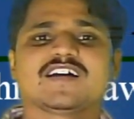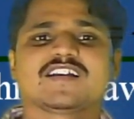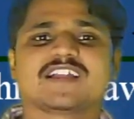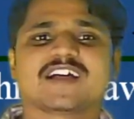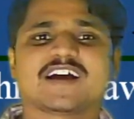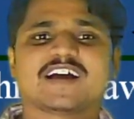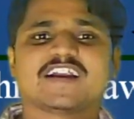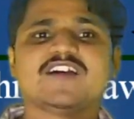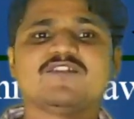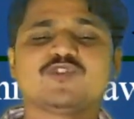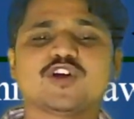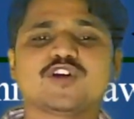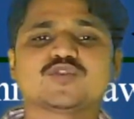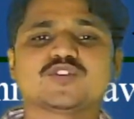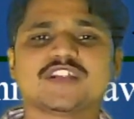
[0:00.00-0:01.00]
The current
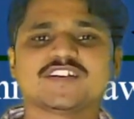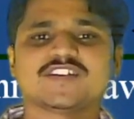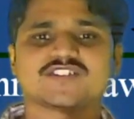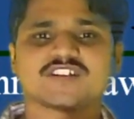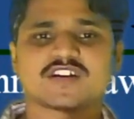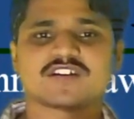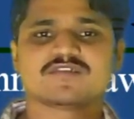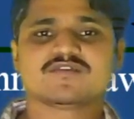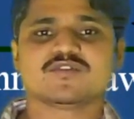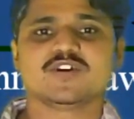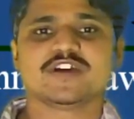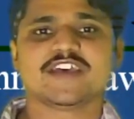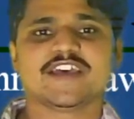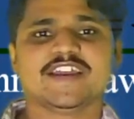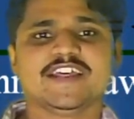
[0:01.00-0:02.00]
flowing through the resistor,
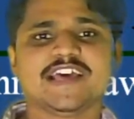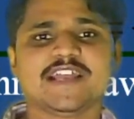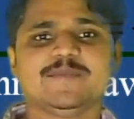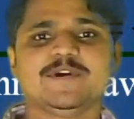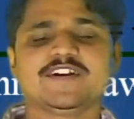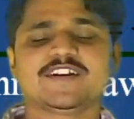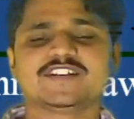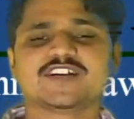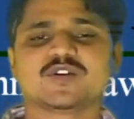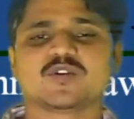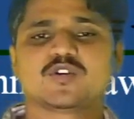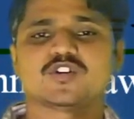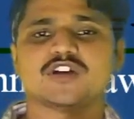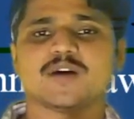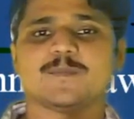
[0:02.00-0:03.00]
okay, any element is
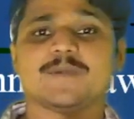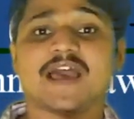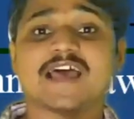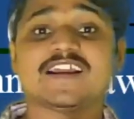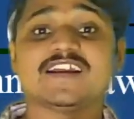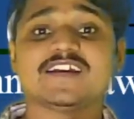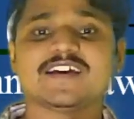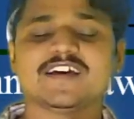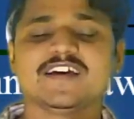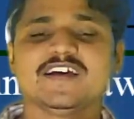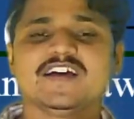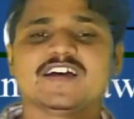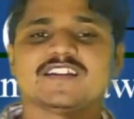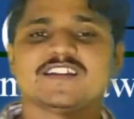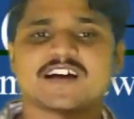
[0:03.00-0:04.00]
equal to the parallel,
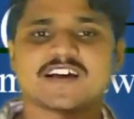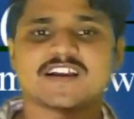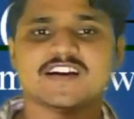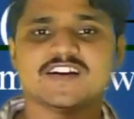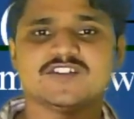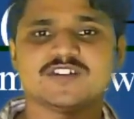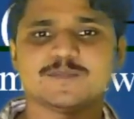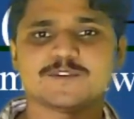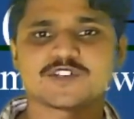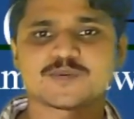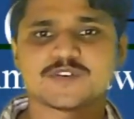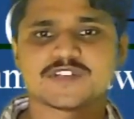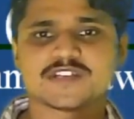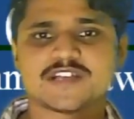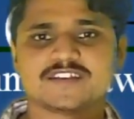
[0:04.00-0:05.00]
the current division
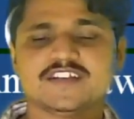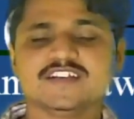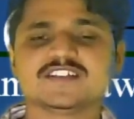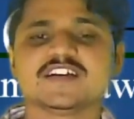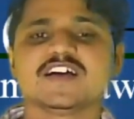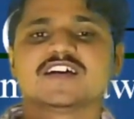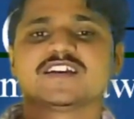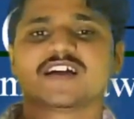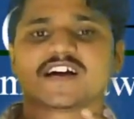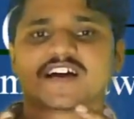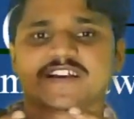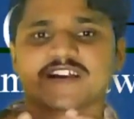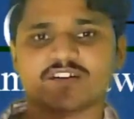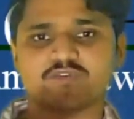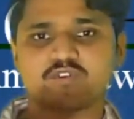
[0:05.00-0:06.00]
principle is like this, the
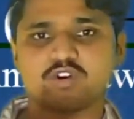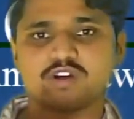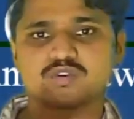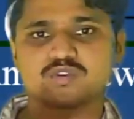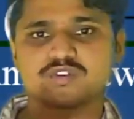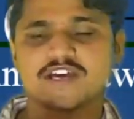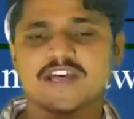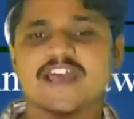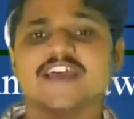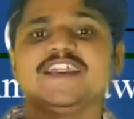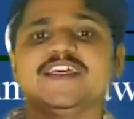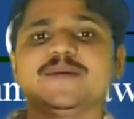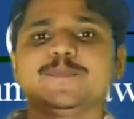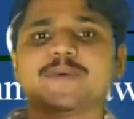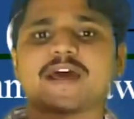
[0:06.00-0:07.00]
current flowing through the
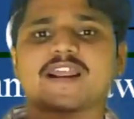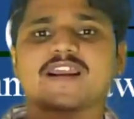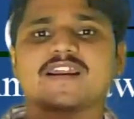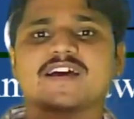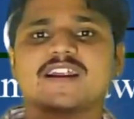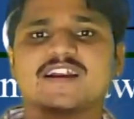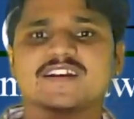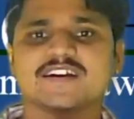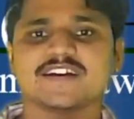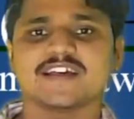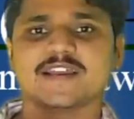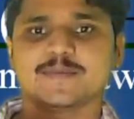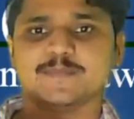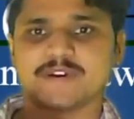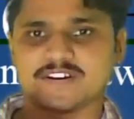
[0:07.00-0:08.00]
any parallel connected
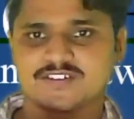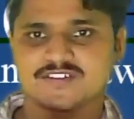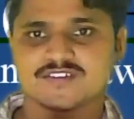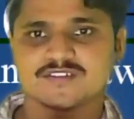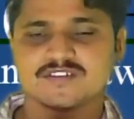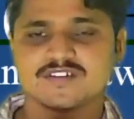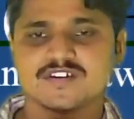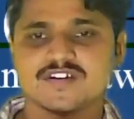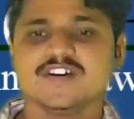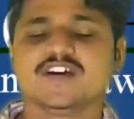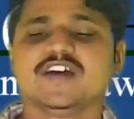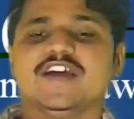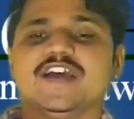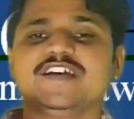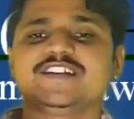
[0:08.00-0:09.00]
elements
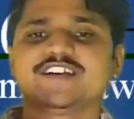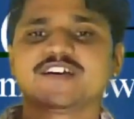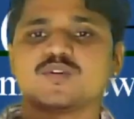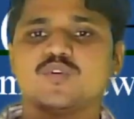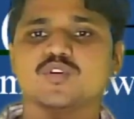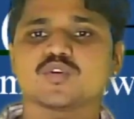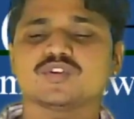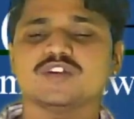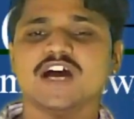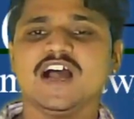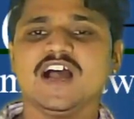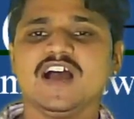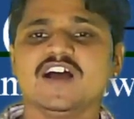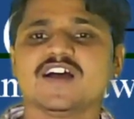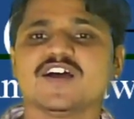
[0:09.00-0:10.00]
is equal to the
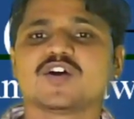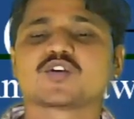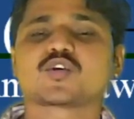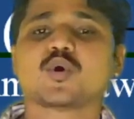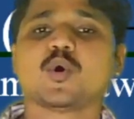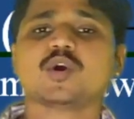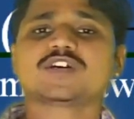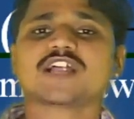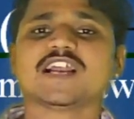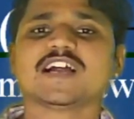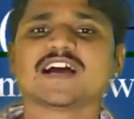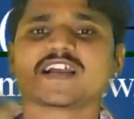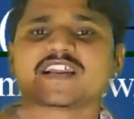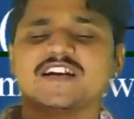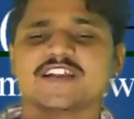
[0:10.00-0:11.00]
total
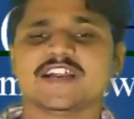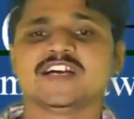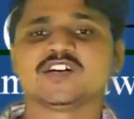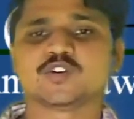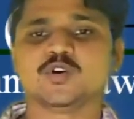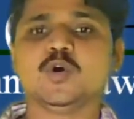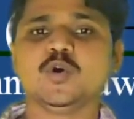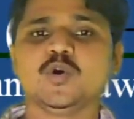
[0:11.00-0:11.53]
current into